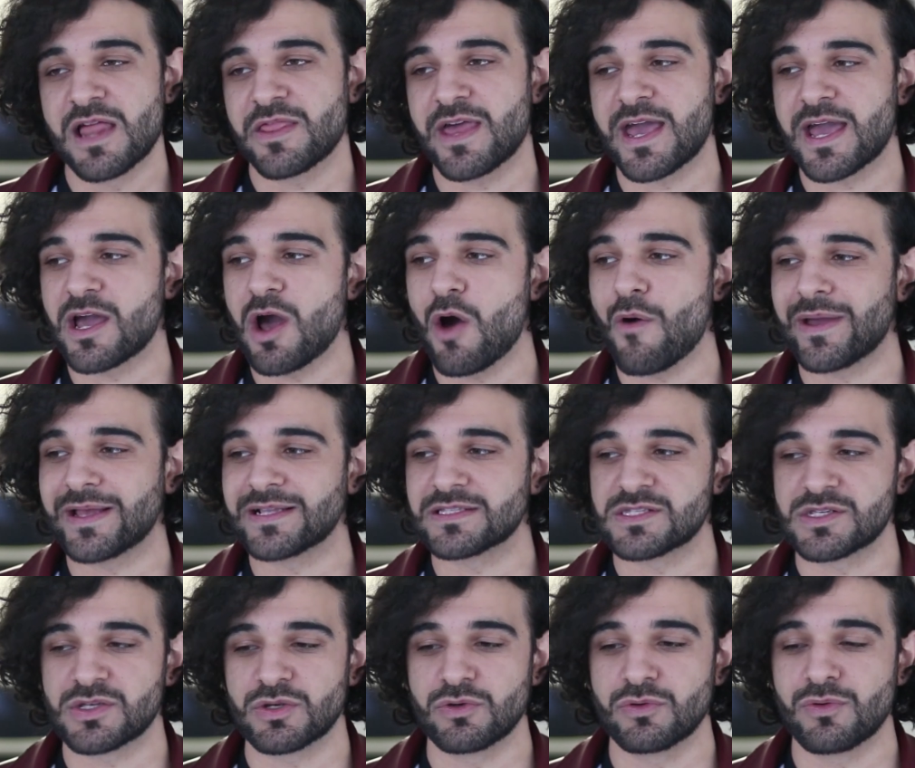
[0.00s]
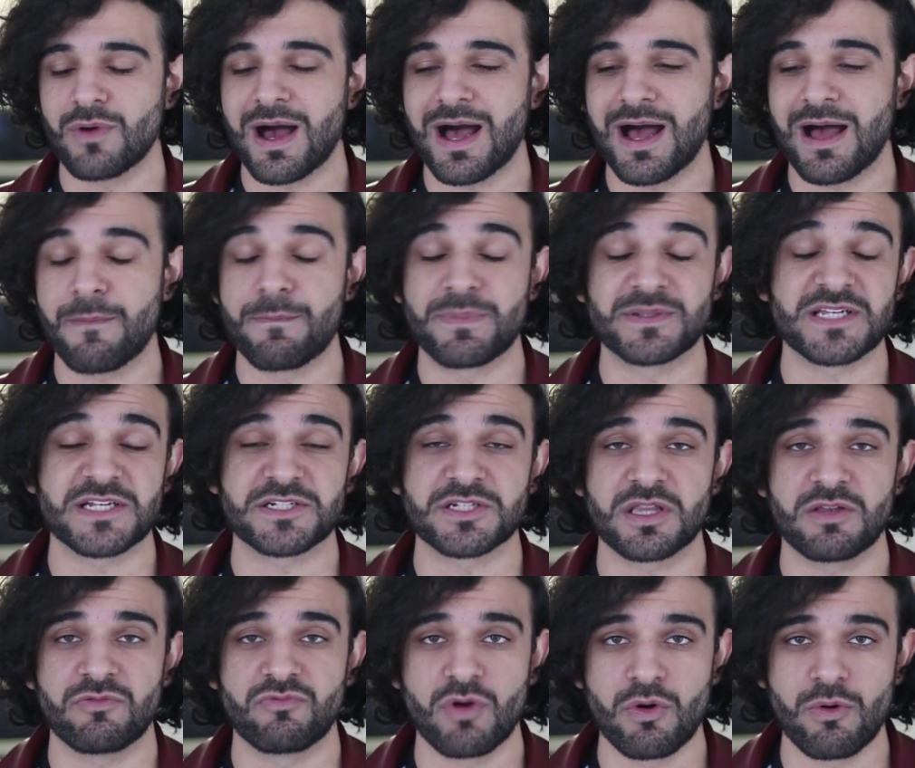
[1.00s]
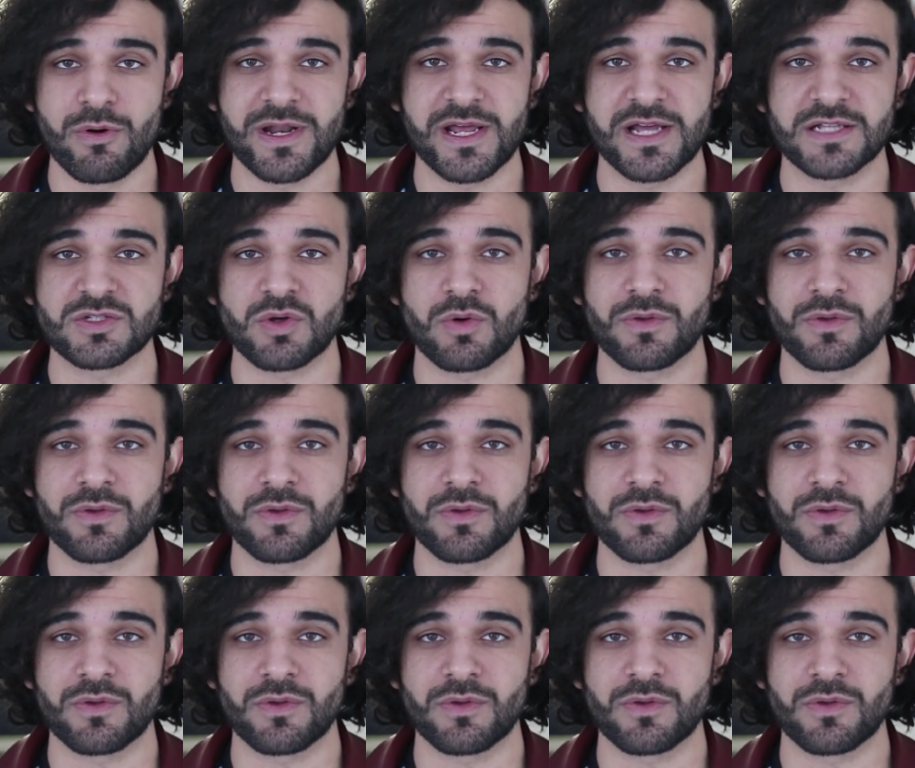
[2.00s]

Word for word: they're going to uh, potentially ruin it,